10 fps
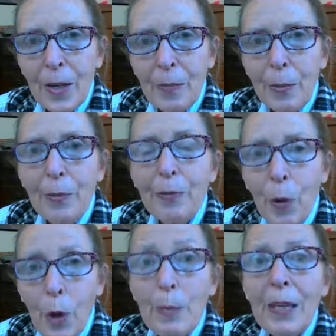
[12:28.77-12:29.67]

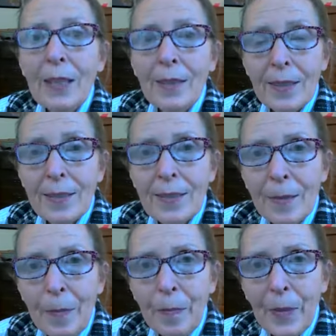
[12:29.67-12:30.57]
performing this
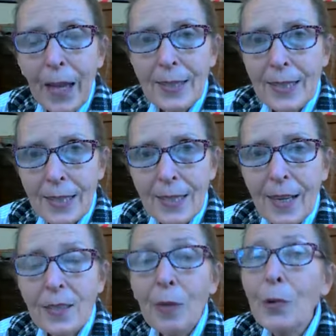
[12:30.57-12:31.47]

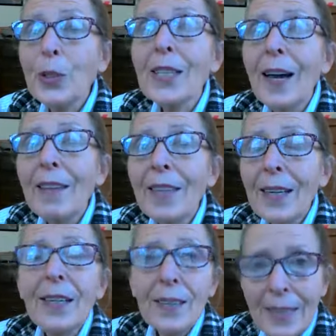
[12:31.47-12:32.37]
exercise. Of course,
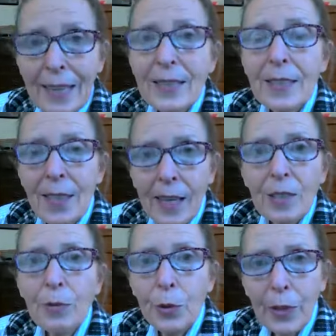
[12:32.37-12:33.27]
this exercise
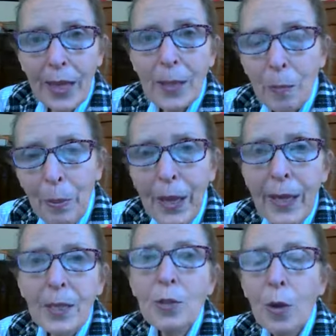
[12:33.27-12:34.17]
of creating
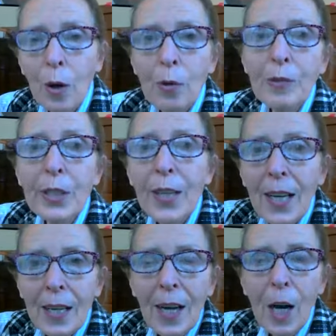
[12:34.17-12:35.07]
pain to
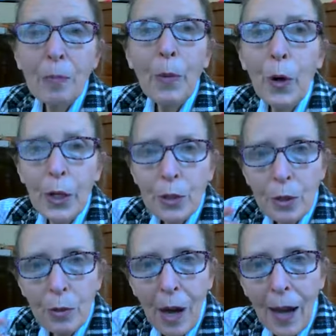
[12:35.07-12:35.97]
overcome or
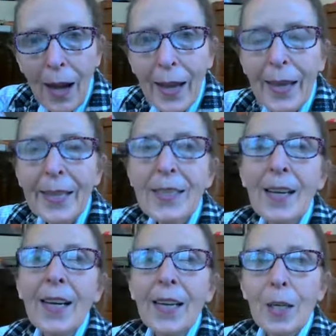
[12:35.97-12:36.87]
to hide
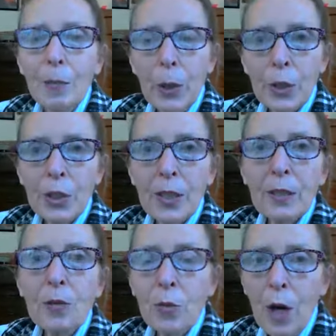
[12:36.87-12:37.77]

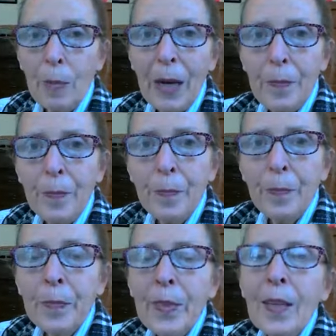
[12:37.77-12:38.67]
emotional trauma.
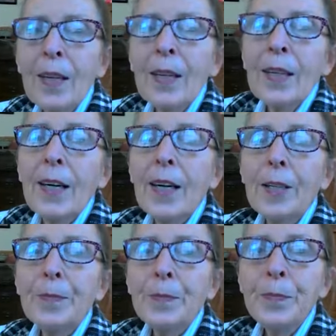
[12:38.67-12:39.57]

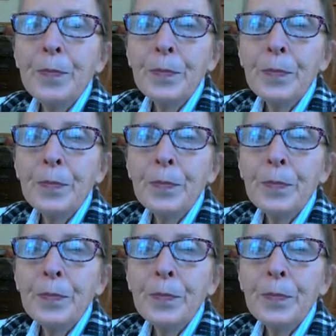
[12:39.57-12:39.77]
And